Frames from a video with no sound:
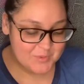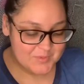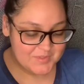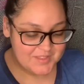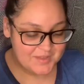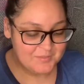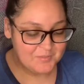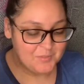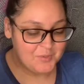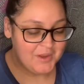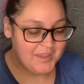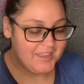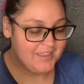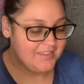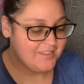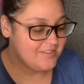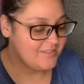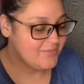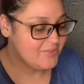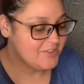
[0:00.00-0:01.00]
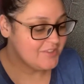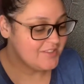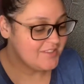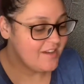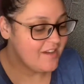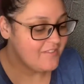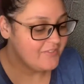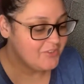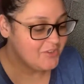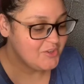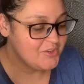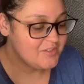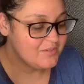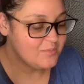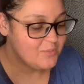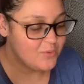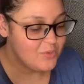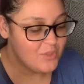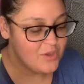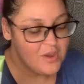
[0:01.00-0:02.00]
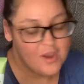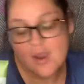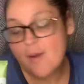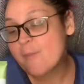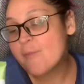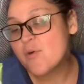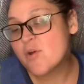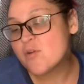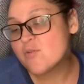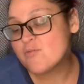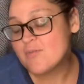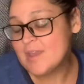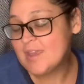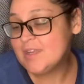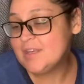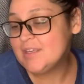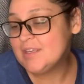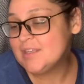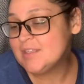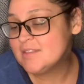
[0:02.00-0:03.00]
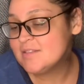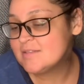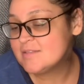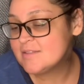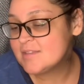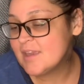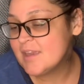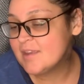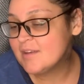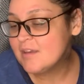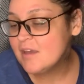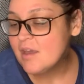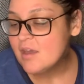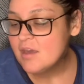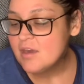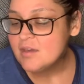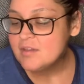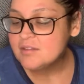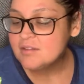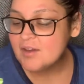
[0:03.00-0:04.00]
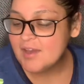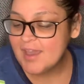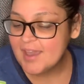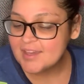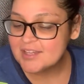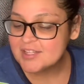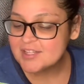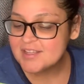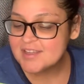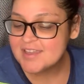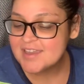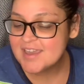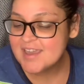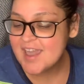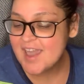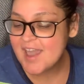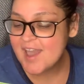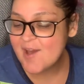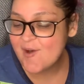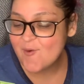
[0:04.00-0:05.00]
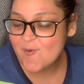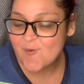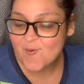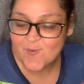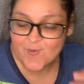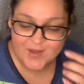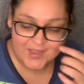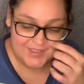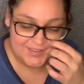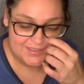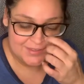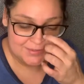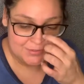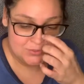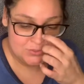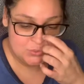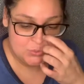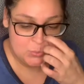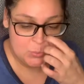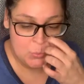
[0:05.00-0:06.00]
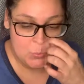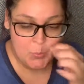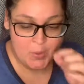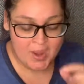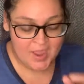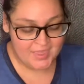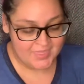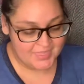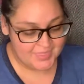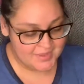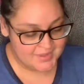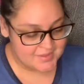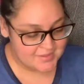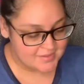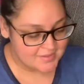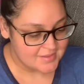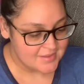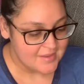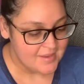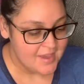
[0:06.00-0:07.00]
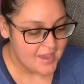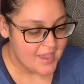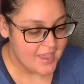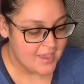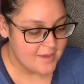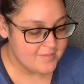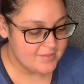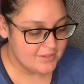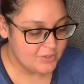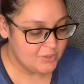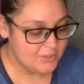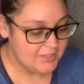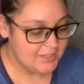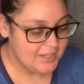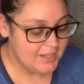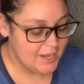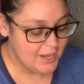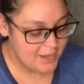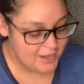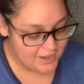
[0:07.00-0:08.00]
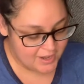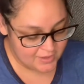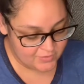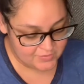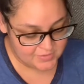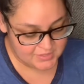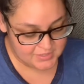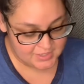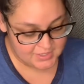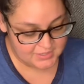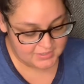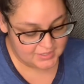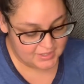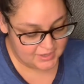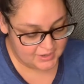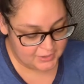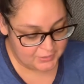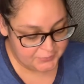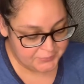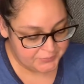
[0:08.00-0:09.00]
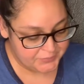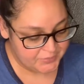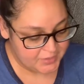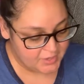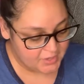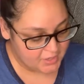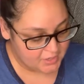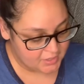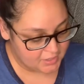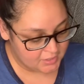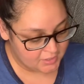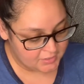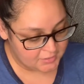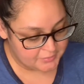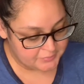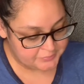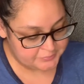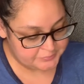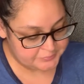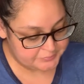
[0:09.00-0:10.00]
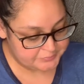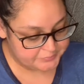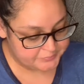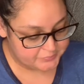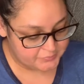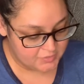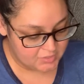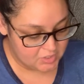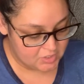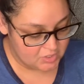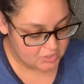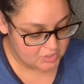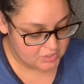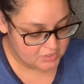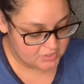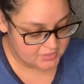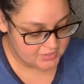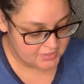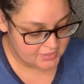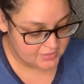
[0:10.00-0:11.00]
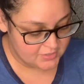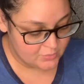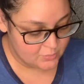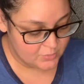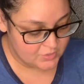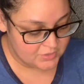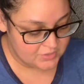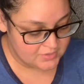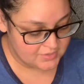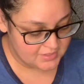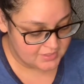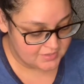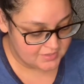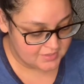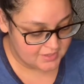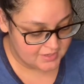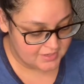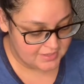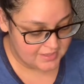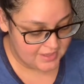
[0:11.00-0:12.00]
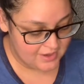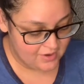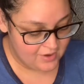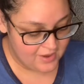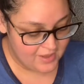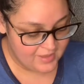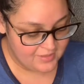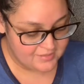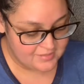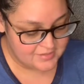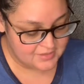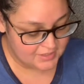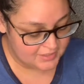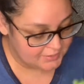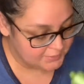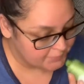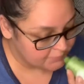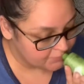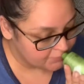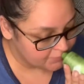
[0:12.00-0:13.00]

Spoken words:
and brightens for softer, smoother, more radiant skin. So I actually can't wait to try this. I absolutely love skincare. You don't understand the wonders that skincare has done